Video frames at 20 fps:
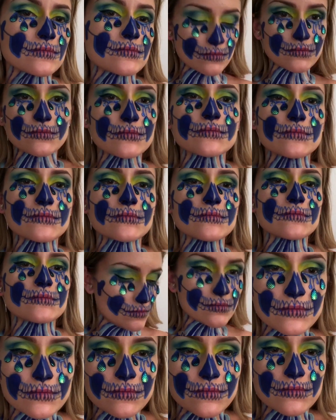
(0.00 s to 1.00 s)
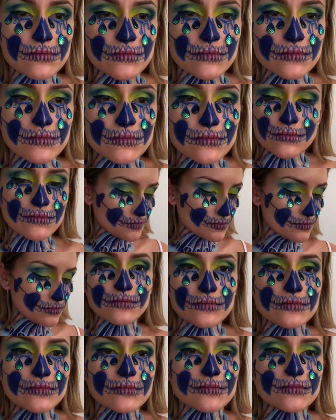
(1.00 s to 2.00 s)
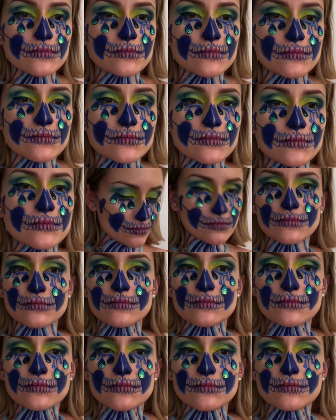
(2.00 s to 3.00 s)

And now I'm just colouring in the shadow